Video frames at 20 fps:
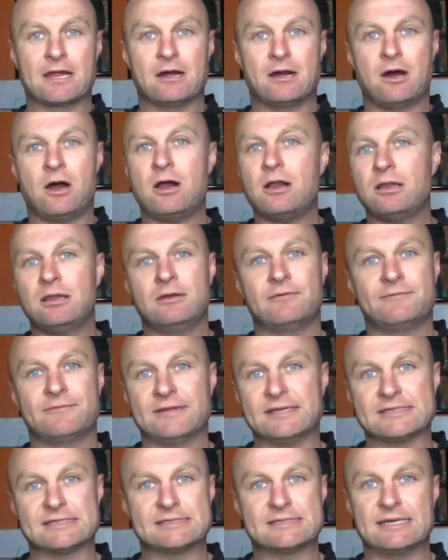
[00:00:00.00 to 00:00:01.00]
All of
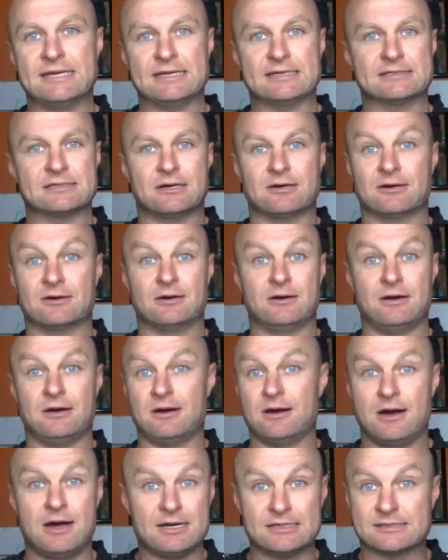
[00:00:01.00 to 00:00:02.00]
these things are
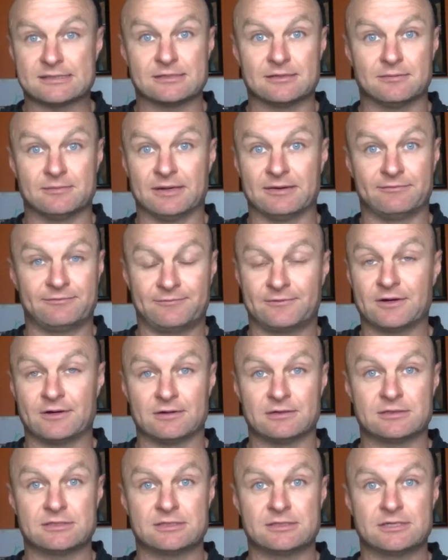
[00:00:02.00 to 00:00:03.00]
awesome at
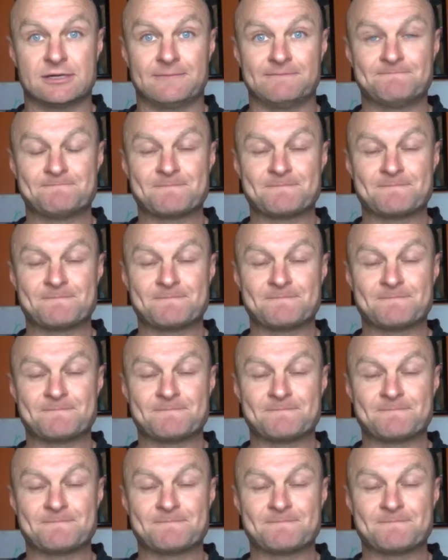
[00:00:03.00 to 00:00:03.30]
first.